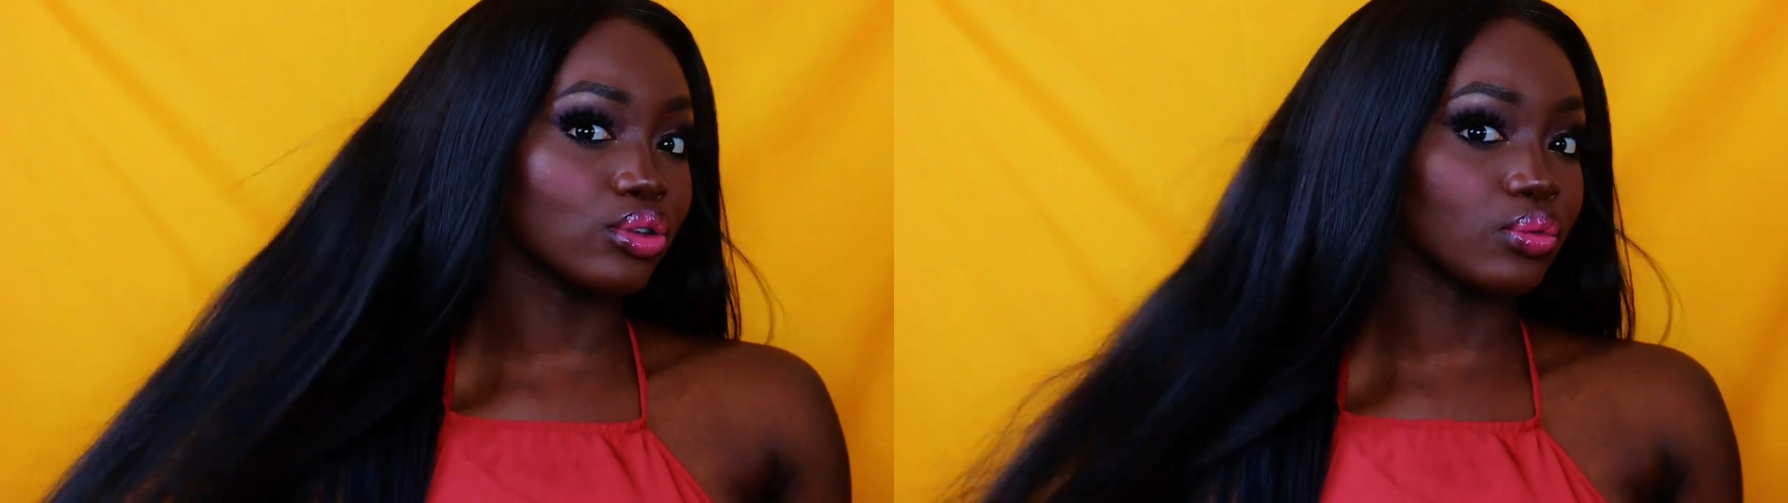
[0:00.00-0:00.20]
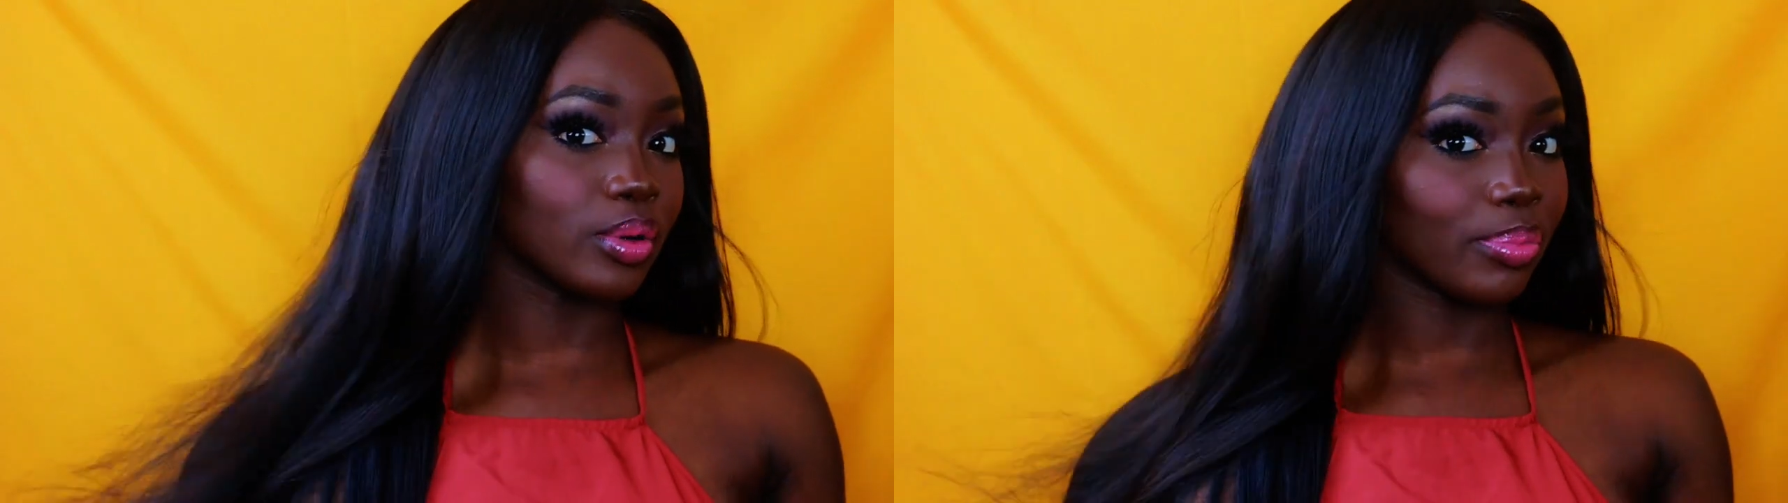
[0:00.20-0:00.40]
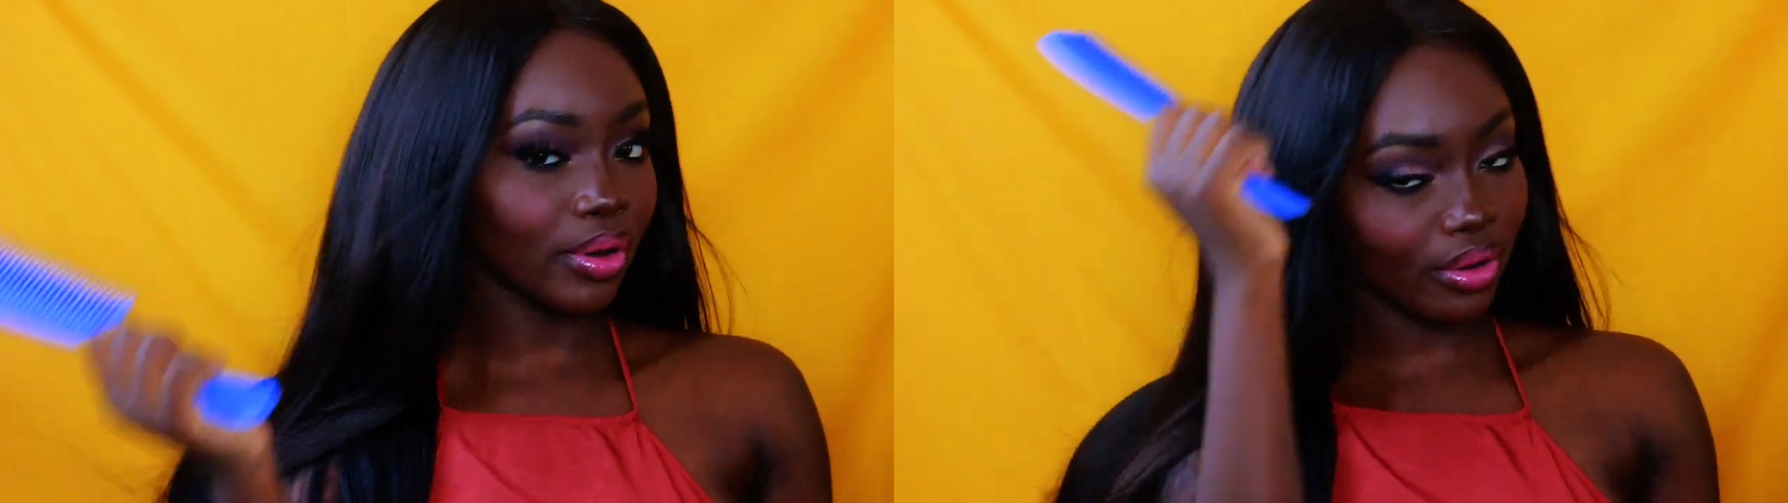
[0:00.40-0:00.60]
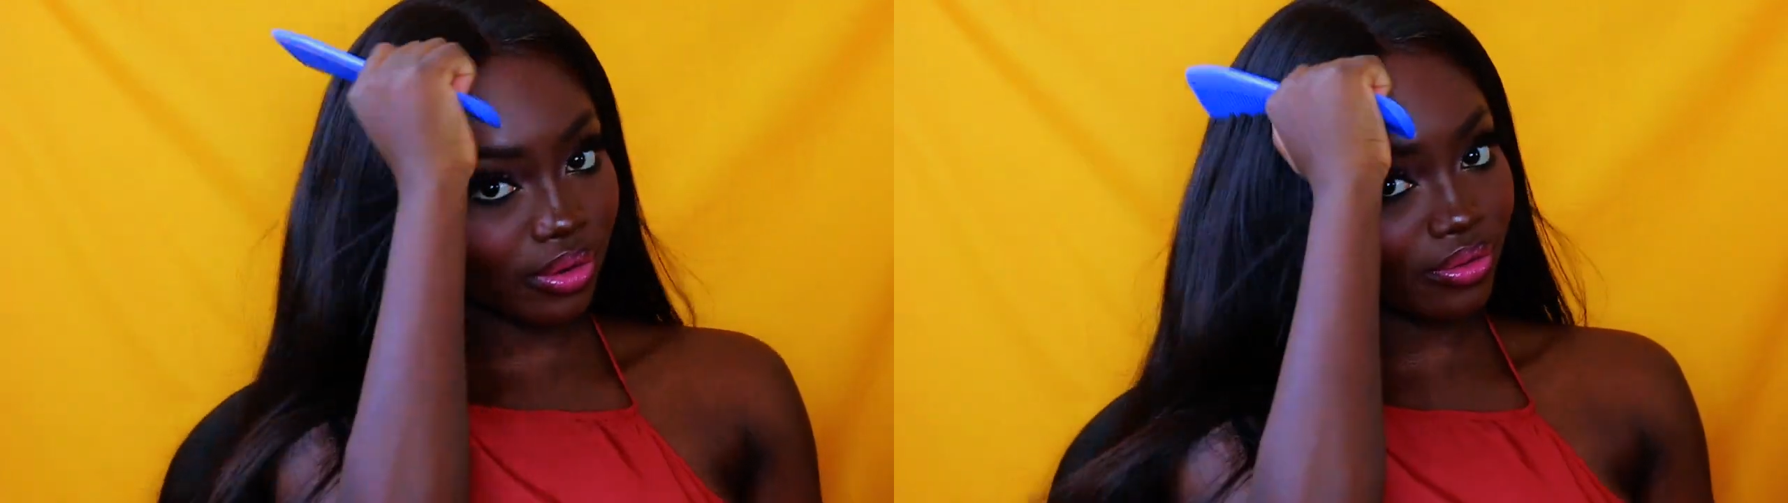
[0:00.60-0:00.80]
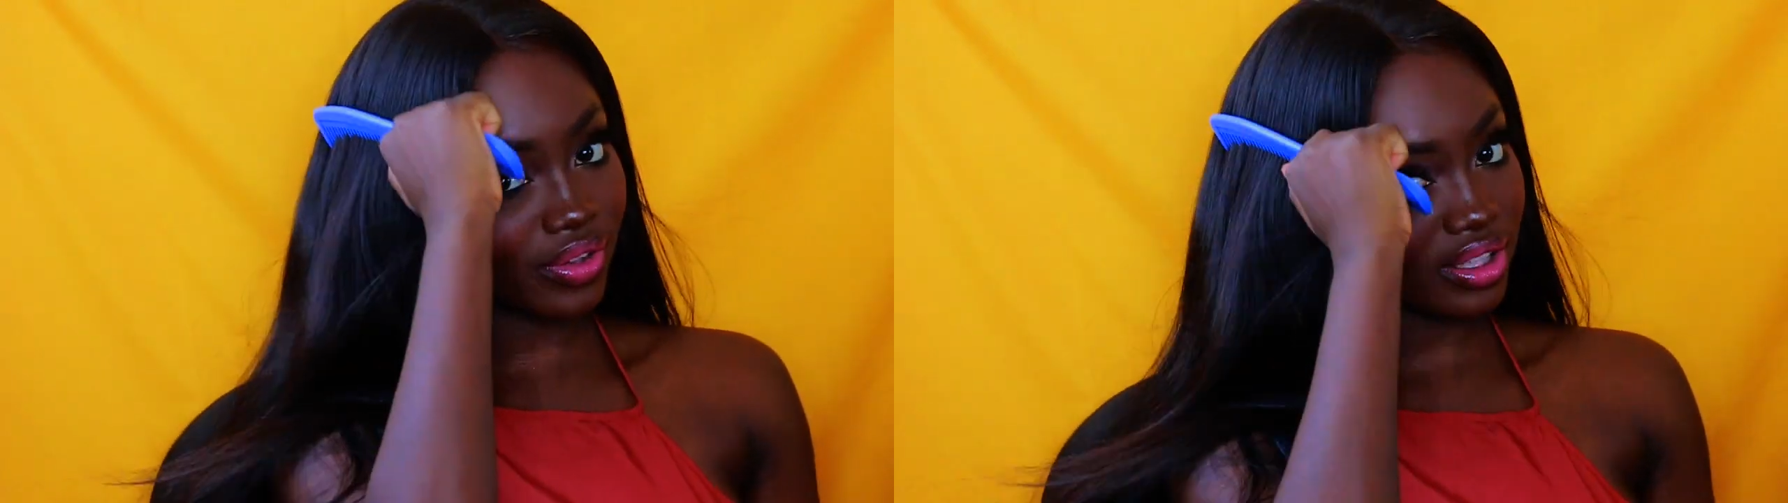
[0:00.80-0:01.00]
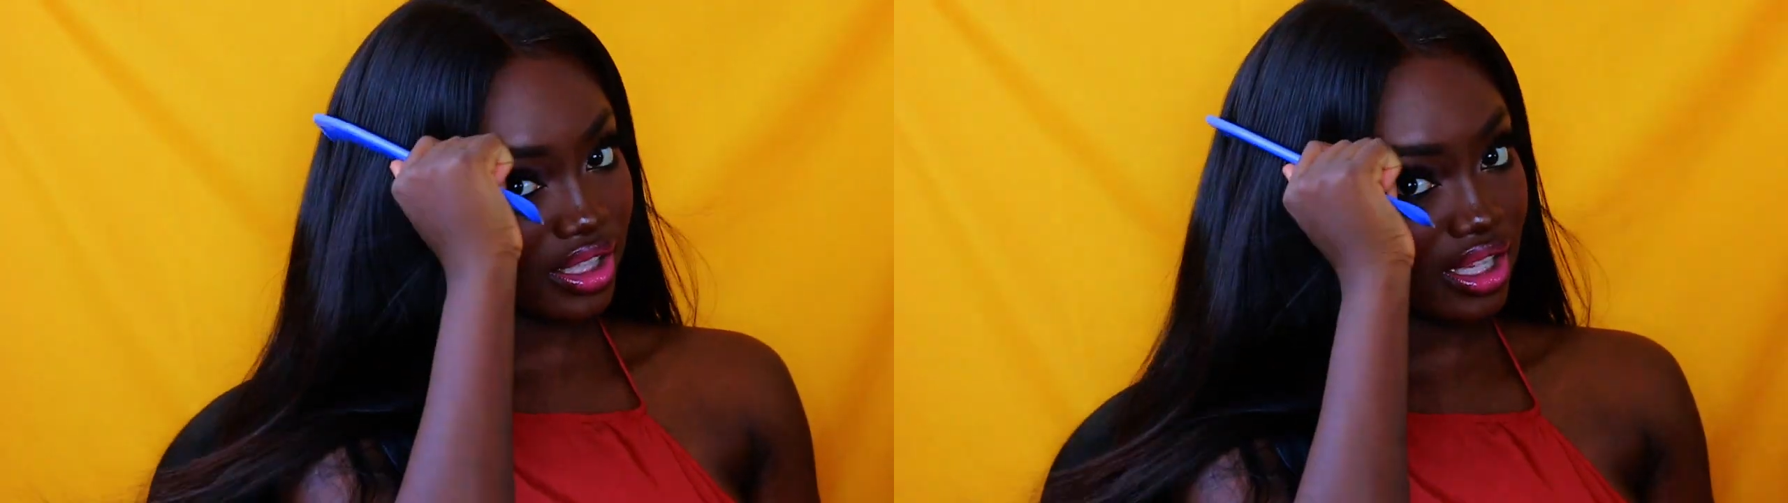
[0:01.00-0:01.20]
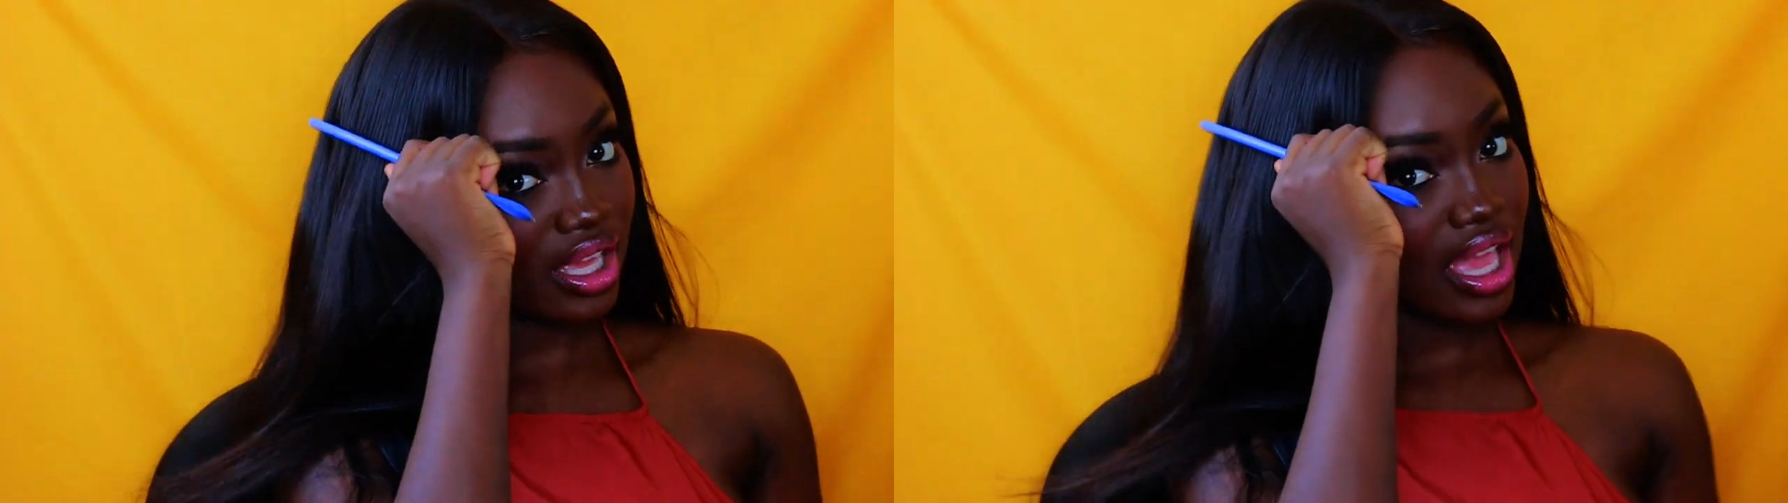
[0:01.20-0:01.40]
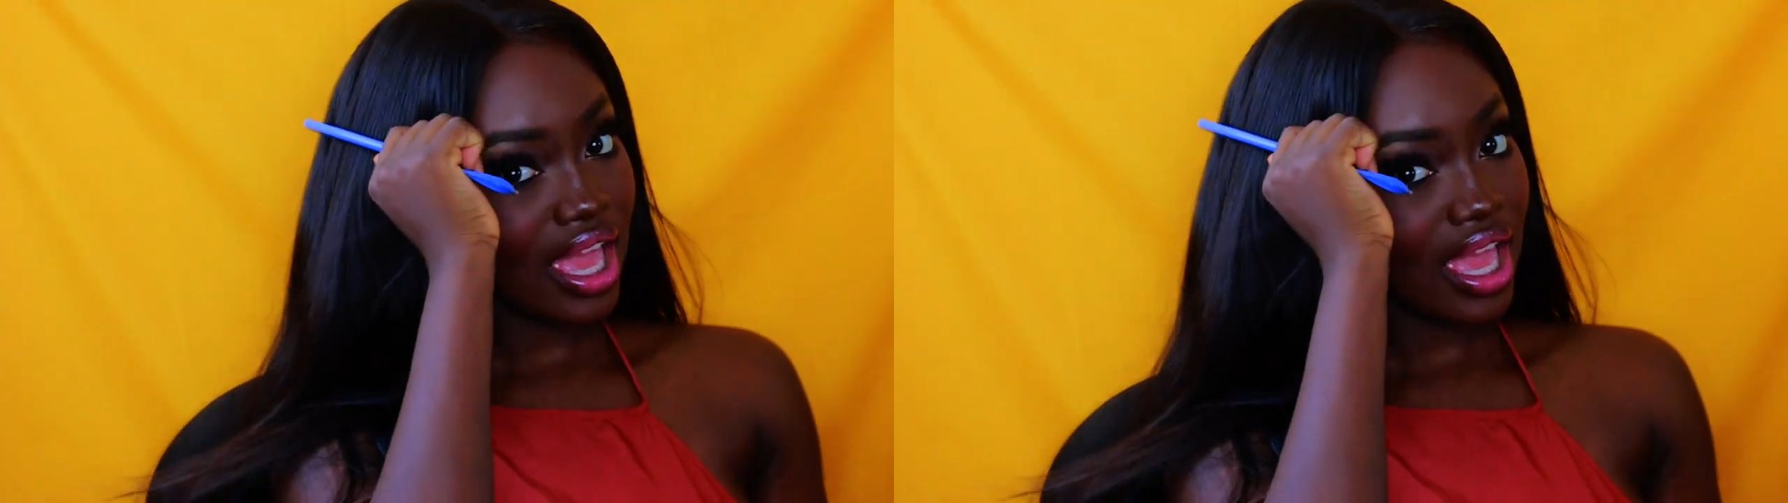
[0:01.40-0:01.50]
through it perfectly.